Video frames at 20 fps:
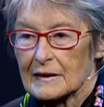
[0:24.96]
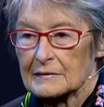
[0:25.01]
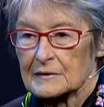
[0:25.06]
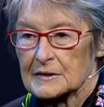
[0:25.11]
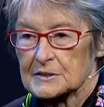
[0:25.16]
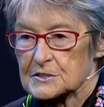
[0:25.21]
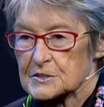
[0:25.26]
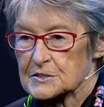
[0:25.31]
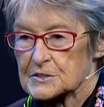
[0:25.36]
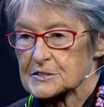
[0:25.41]

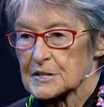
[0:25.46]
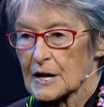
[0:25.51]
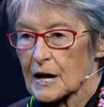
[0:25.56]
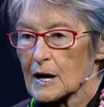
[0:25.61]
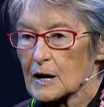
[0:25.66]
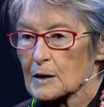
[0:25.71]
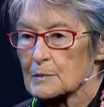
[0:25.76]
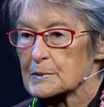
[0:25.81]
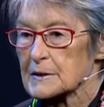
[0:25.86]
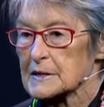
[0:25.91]
that your
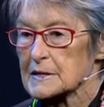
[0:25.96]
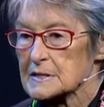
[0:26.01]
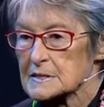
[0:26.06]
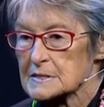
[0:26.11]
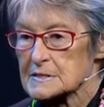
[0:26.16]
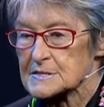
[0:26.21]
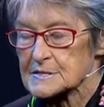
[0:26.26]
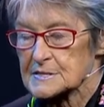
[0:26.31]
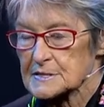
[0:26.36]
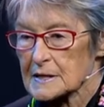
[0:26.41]
job
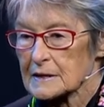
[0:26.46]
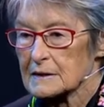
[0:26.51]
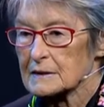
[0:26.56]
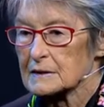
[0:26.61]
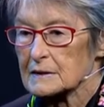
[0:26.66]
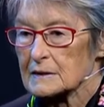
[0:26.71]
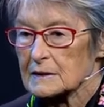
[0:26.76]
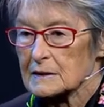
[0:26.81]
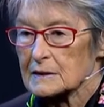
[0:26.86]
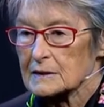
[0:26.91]
is
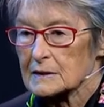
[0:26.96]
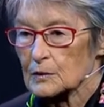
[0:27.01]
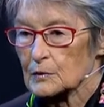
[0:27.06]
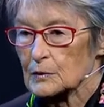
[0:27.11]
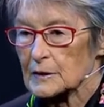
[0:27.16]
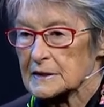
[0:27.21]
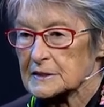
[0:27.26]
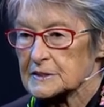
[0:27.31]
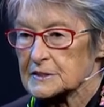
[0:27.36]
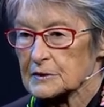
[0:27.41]

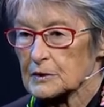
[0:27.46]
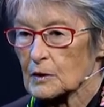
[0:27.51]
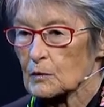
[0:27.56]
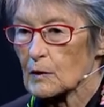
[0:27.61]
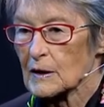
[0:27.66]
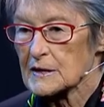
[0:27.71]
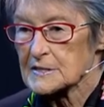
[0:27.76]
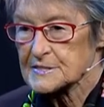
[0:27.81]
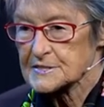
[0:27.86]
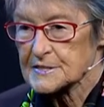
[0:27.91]
going to a
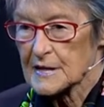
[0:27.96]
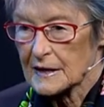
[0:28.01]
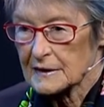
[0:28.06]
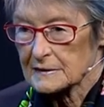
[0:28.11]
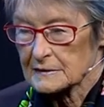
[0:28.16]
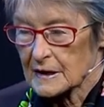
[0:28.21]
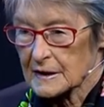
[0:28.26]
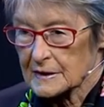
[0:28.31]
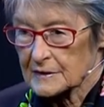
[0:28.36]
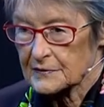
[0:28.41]
waste
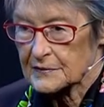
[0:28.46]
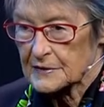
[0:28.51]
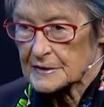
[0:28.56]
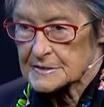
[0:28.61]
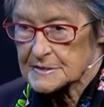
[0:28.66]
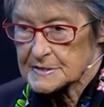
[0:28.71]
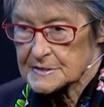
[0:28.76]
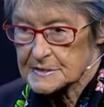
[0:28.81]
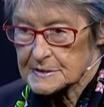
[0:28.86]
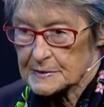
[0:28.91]
site like
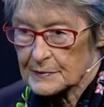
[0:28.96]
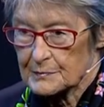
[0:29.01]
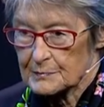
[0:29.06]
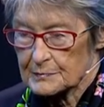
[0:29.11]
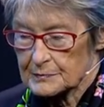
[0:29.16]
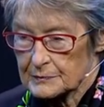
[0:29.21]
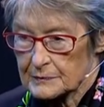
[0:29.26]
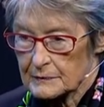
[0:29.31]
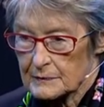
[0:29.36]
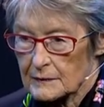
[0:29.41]
this
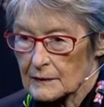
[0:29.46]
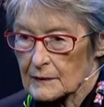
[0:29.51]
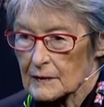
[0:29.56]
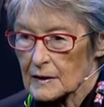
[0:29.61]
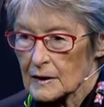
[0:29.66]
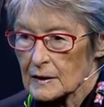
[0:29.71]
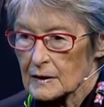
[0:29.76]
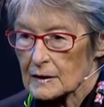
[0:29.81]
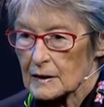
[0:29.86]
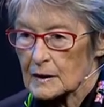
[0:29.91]

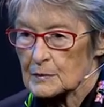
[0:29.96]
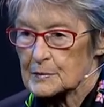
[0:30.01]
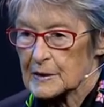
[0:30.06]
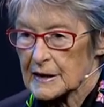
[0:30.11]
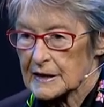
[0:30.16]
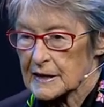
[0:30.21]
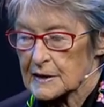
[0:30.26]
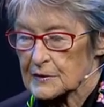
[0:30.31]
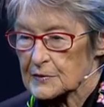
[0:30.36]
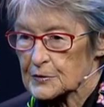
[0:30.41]
and
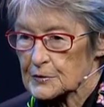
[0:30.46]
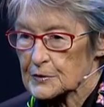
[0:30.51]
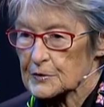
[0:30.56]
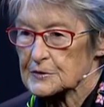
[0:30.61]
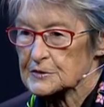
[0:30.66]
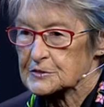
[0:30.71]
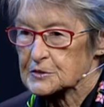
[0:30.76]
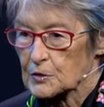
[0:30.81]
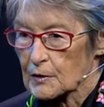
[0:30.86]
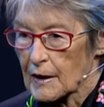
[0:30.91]
picking through
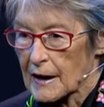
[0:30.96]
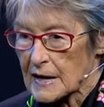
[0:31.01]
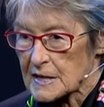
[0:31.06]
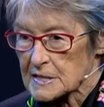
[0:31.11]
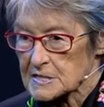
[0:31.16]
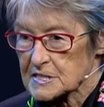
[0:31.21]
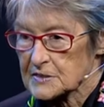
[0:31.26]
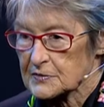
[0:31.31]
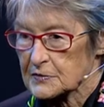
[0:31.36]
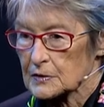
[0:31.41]
the
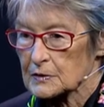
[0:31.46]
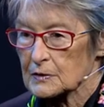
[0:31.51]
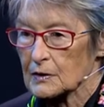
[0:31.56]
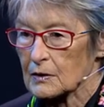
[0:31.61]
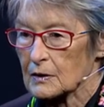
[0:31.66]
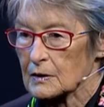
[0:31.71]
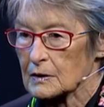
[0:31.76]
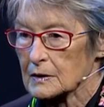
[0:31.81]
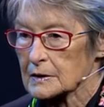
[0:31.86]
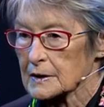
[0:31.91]
trash for
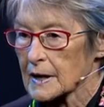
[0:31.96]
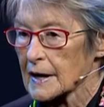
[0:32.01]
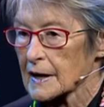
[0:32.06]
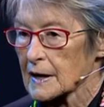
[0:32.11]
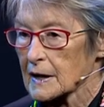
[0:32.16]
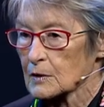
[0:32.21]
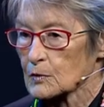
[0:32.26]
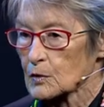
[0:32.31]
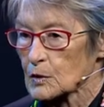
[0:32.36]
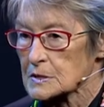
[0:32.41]
long
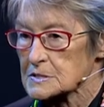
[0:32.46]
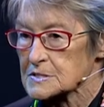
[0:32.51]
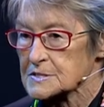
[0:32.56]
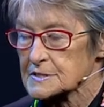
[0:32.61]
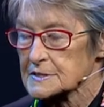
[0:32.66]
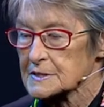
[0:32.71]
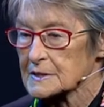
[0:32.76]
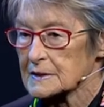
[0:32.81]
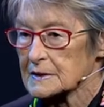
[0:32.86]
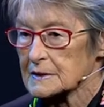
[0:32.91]

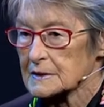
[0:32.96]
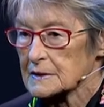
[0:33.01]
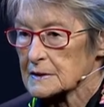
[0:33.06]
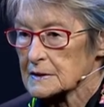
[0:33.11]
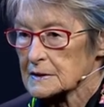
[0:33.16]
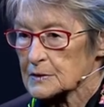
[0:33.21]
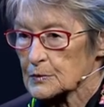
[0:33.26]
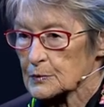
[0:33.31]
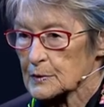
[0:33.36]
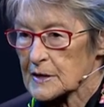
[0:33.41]
hours,
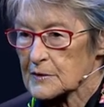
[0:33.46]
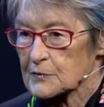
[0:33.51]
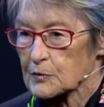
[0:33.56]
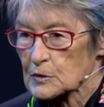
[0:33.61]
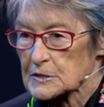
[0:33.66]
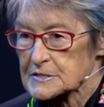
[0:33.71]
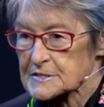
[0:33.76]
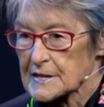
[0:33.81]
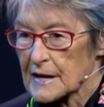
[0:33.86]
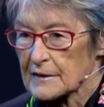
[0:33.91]

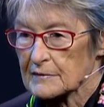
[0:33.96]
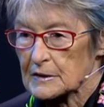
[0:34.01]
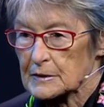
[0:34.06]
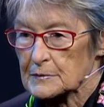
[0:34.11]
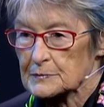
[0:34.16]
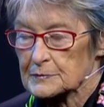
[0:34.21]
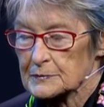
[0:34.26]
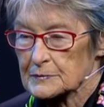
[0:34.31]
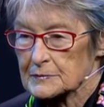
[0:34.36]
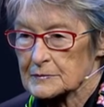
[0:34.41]

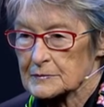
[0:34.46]
24/7?